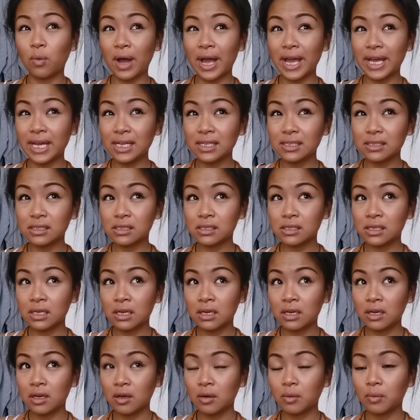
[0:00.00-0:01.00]
white
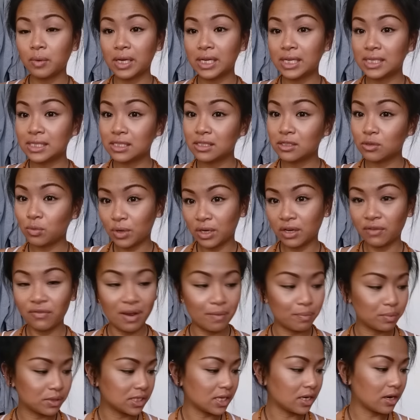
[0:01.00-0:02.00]
was
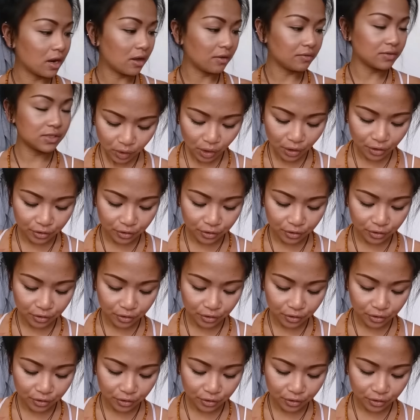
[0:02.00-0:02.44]
25% off.